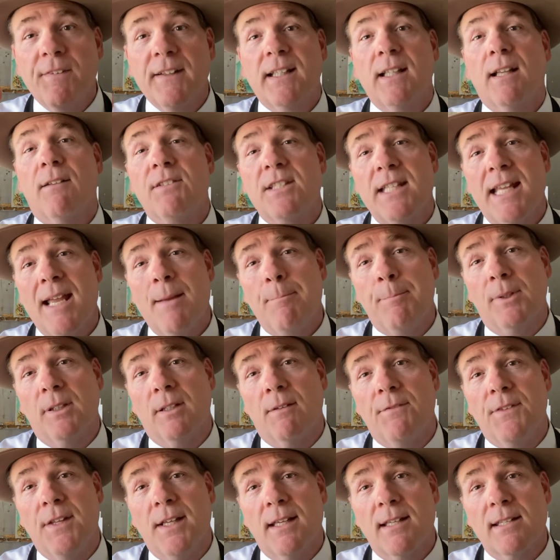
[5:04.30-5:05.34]
example
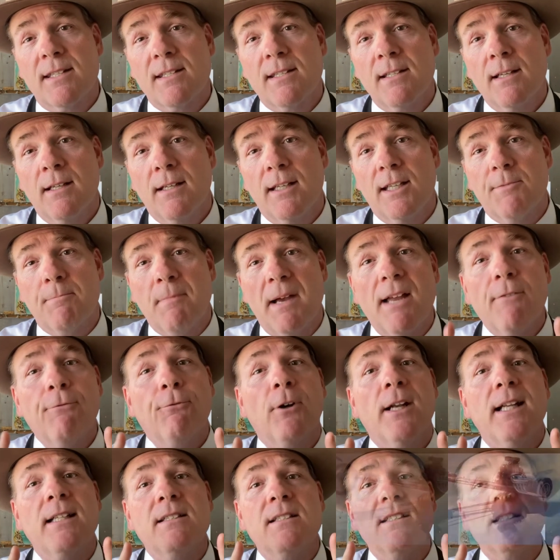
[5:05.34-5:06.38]
of this is my
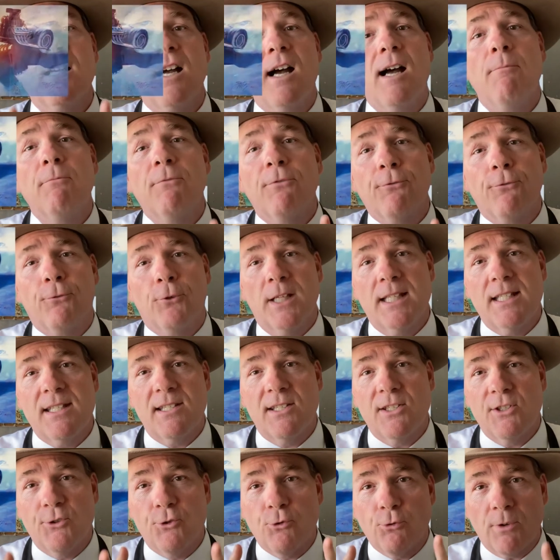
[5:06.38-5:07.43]
friend Tom
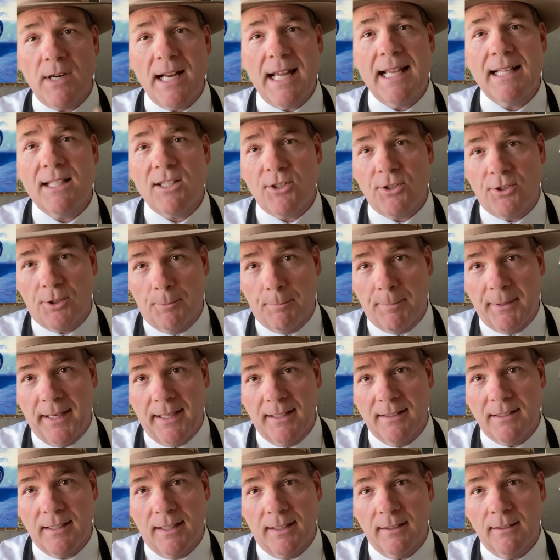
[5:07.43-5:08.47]
Fritz's Dragster
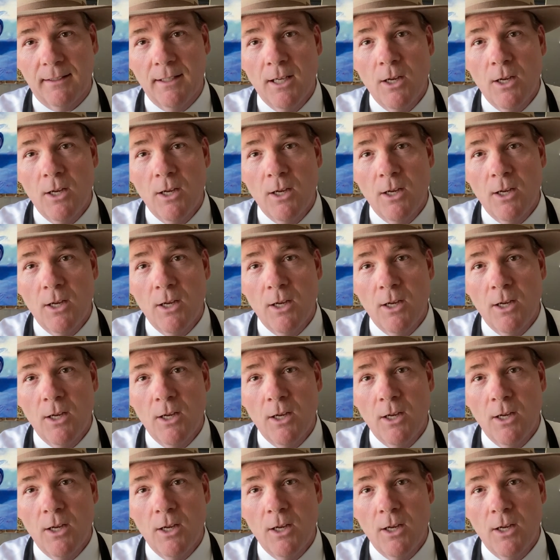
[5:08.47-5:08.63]
painting,